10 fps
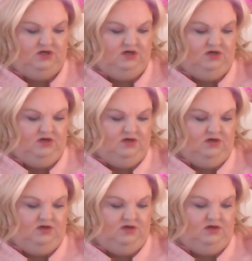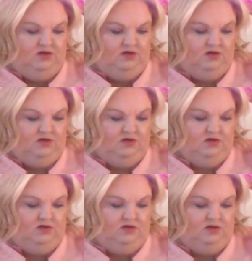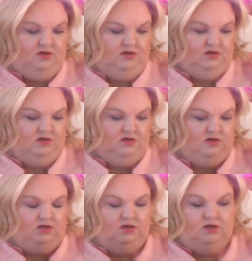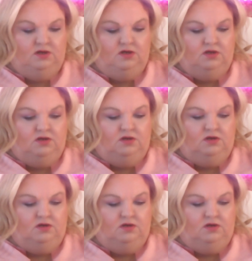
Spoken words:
Nobody speaks.